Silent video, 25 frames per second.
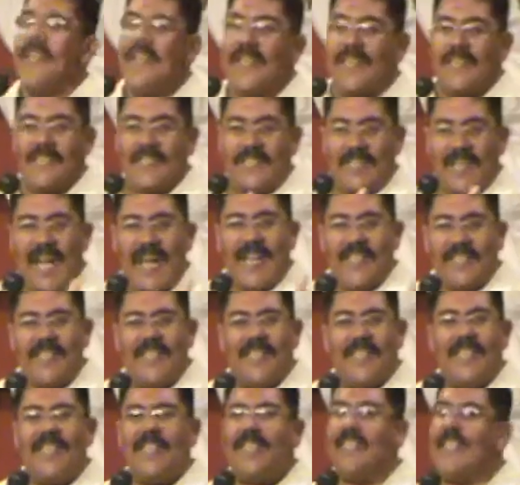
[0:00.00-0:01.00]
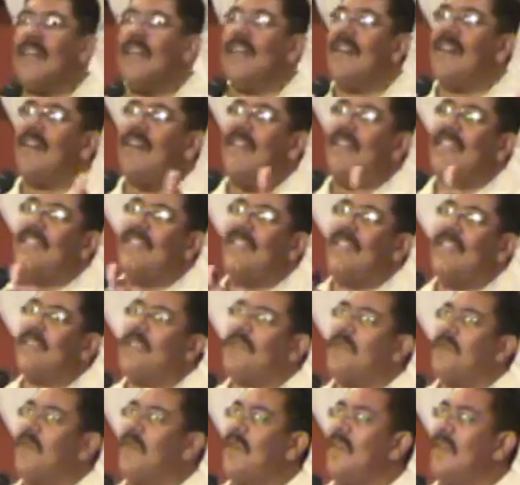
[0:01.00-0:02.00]
Because hasn't He done great
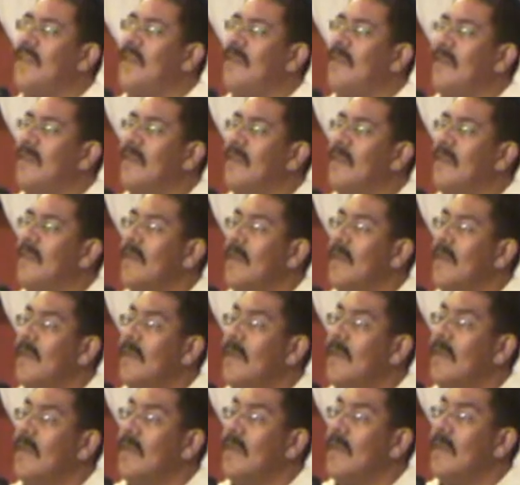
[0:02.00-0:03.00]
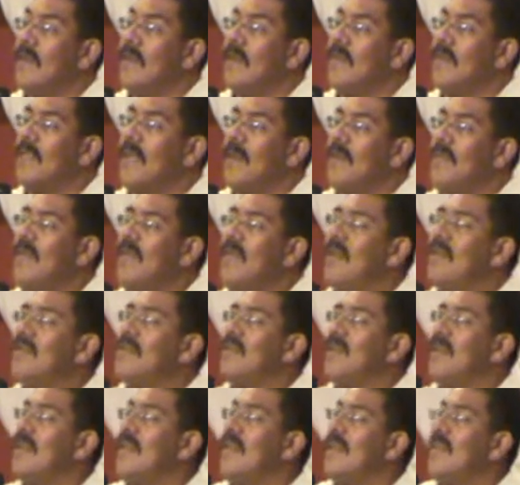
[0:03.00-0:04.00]
things for you? Yeah. Some of you
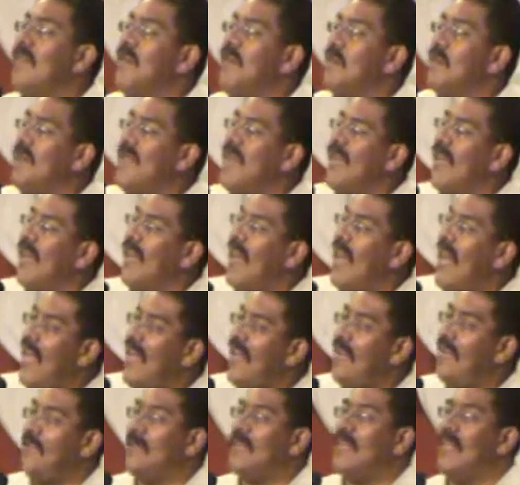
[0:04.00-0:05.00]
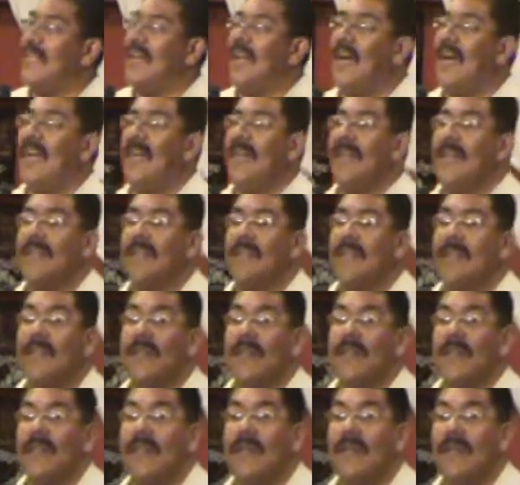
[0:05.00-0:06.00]
shouldn't even be alive tonight.
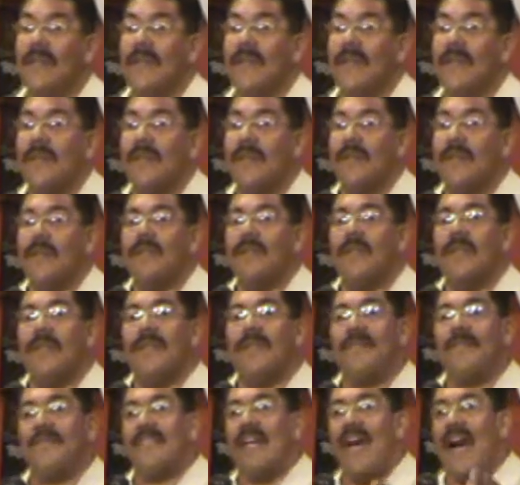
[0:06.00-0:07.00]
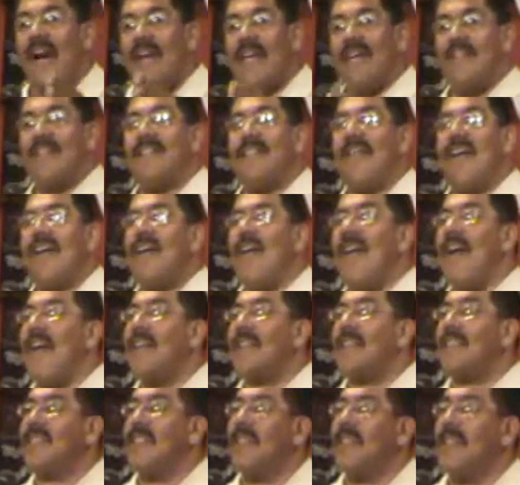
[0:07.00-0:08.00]
Yeah. You should have died in that
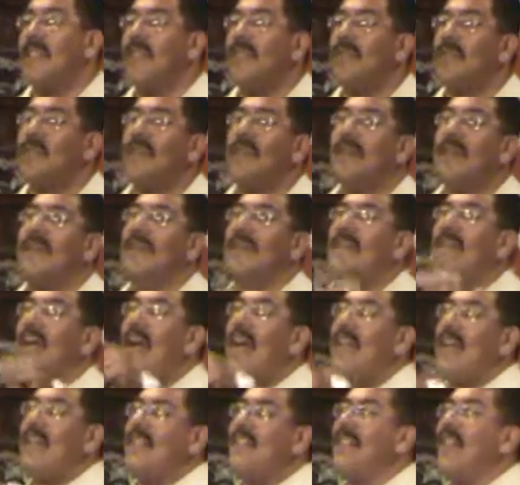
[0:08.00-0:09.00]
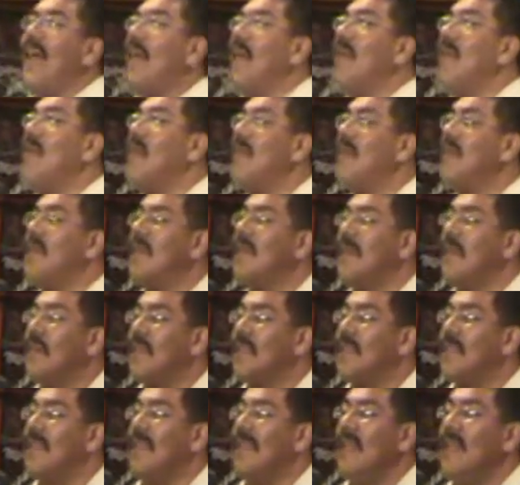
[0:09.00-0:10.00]
accident. You should have died in that
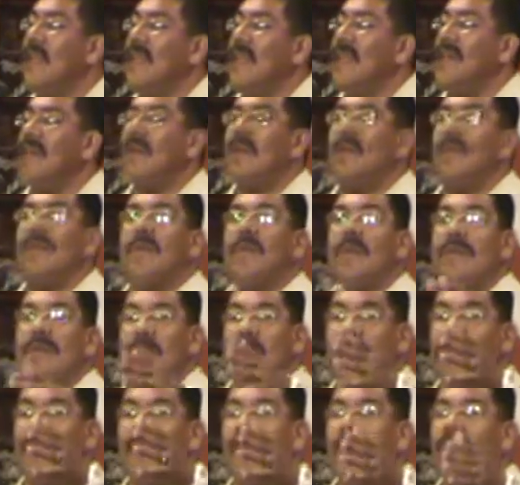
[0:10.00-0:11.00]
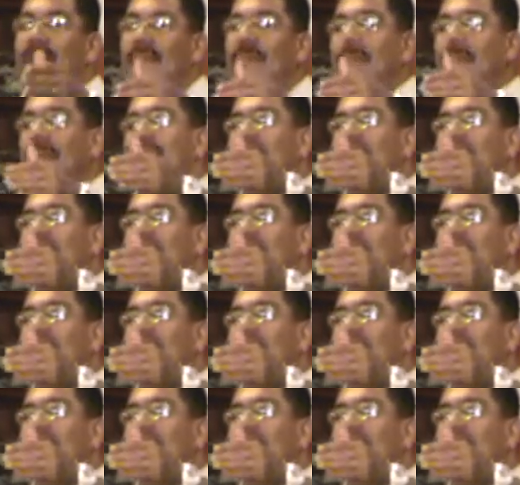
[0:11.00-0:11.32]
overdose. You, you with me? Yeah.